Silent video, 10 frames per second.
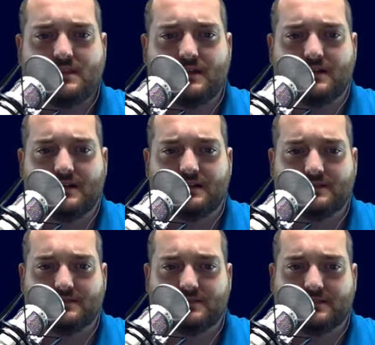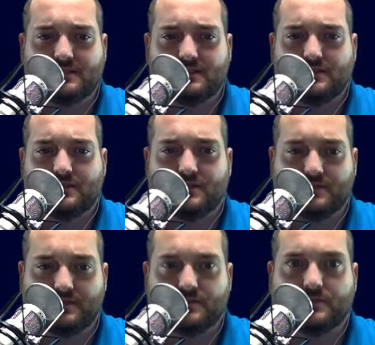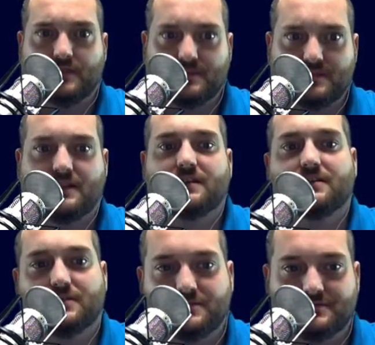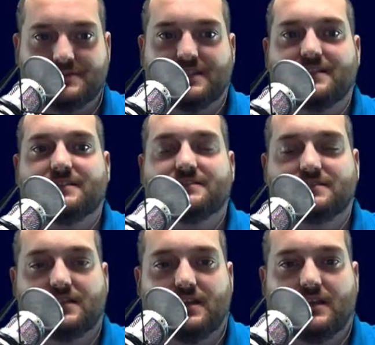uh, you go into Amazon Echo settings,